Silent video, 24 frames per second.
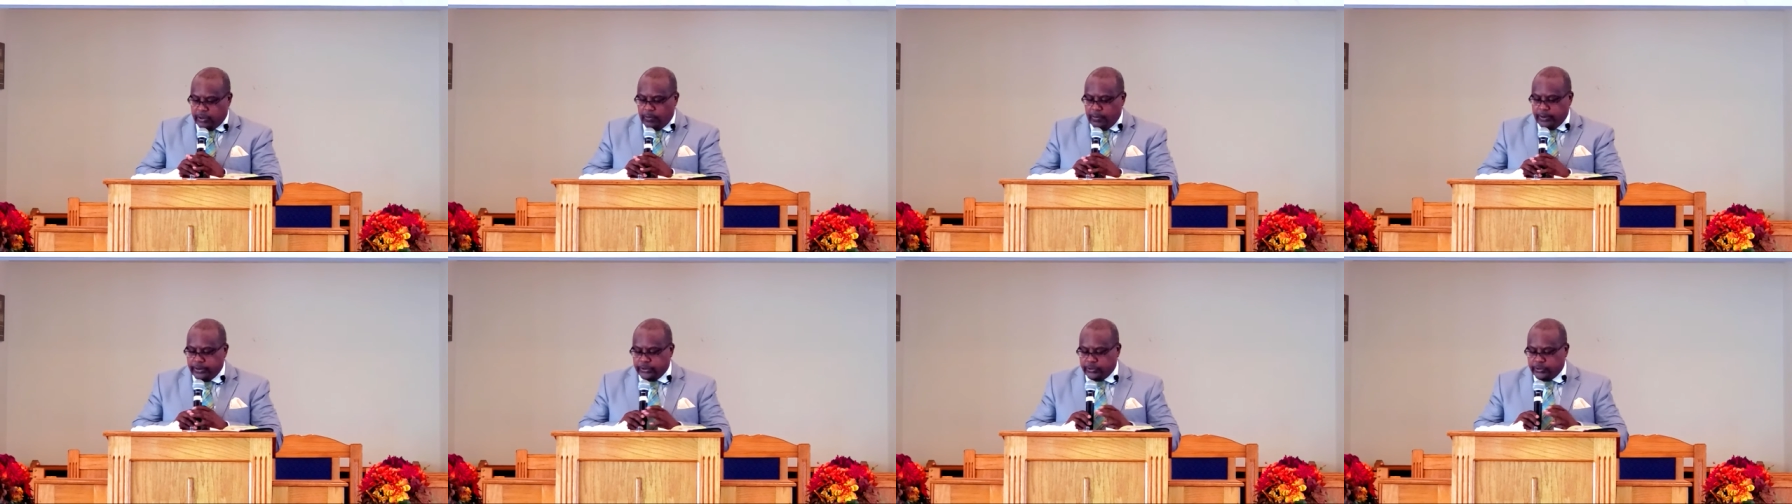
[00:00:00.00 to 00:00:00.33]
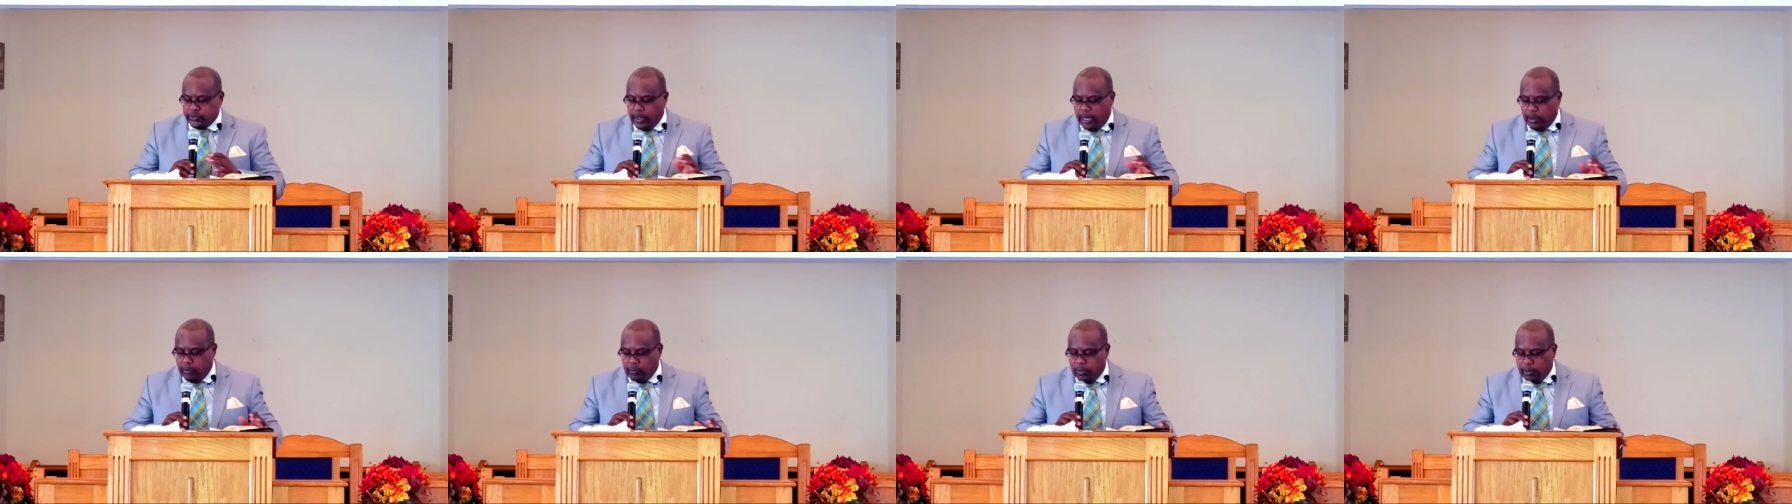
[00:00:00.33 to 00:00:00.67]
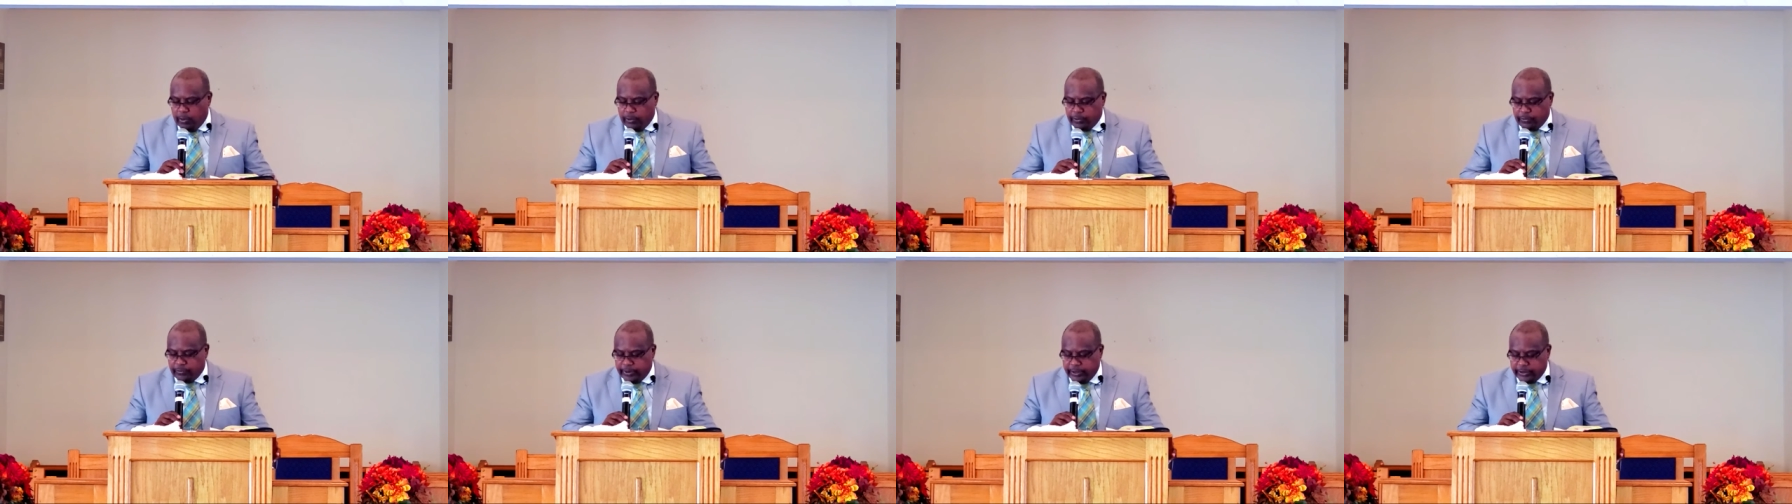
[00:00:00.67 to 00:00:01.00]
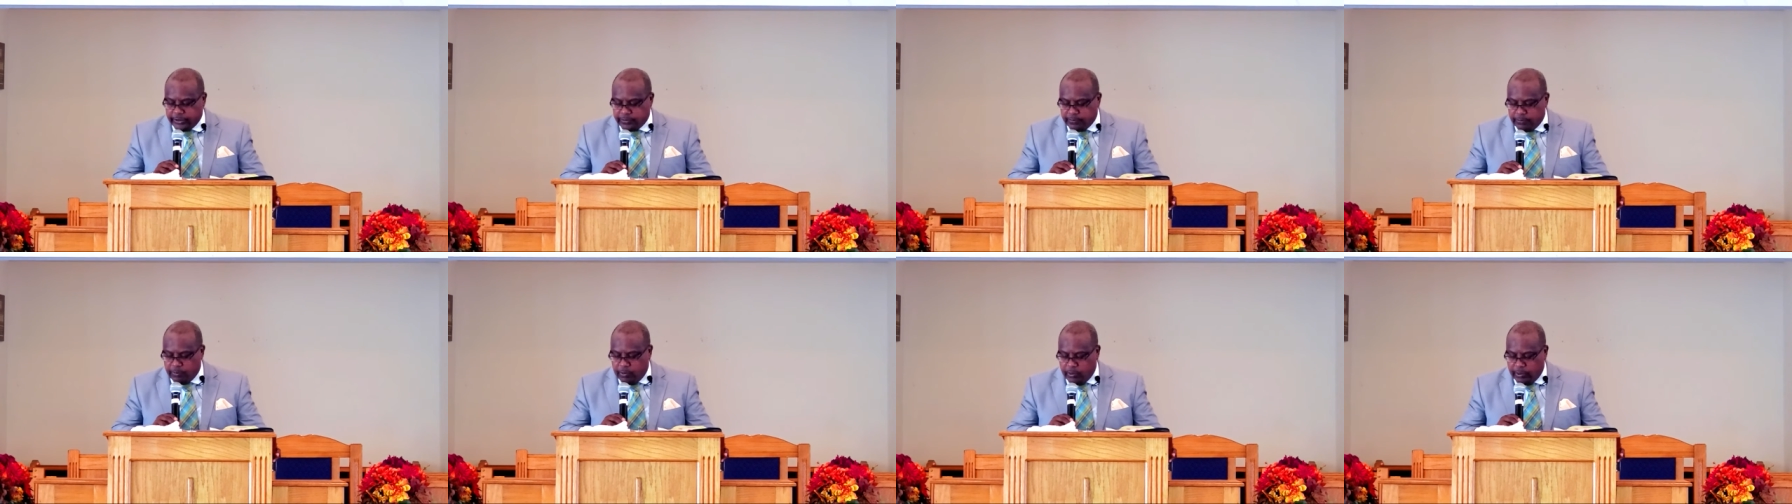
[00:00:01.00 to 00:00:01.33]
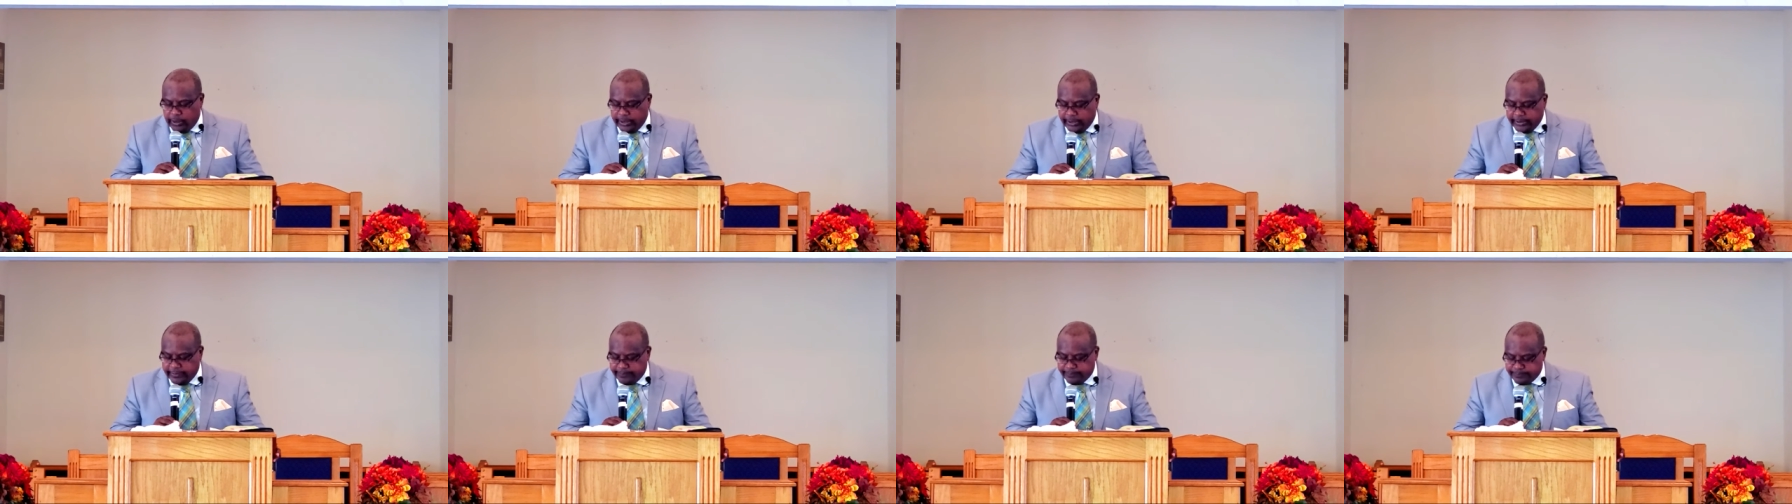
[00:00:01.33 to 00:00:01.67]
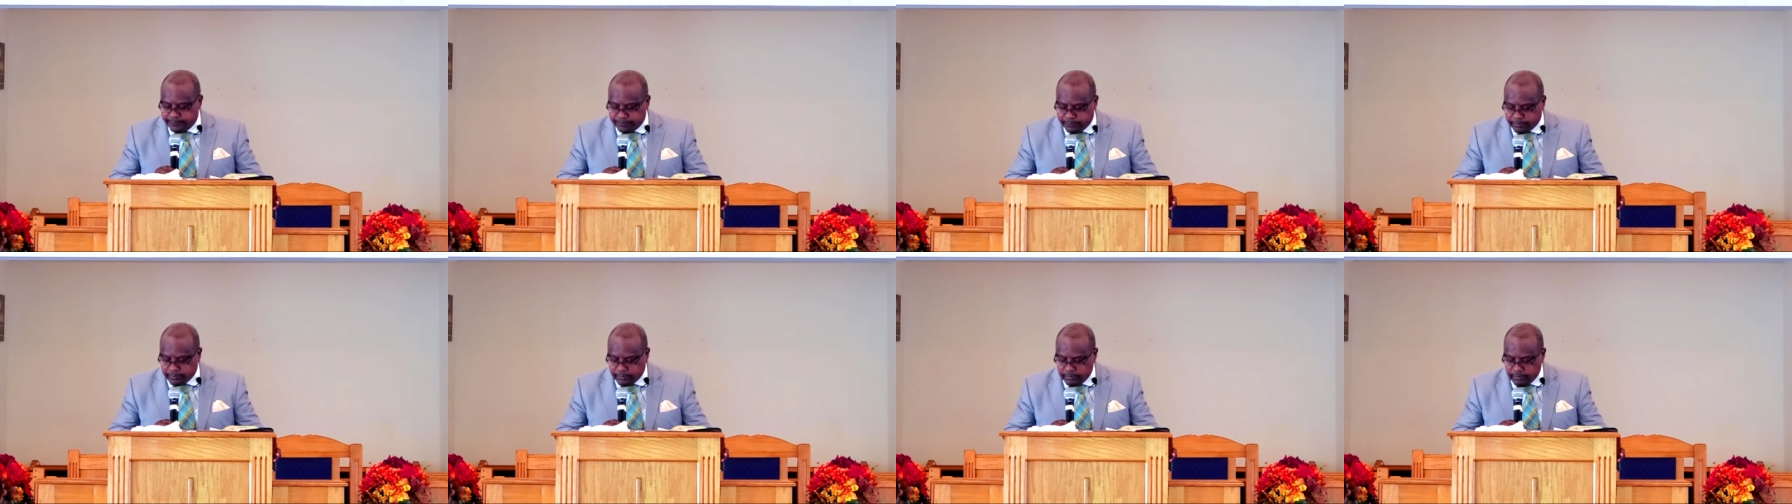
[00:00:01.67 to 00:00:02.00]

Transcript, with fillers: go into our word this morning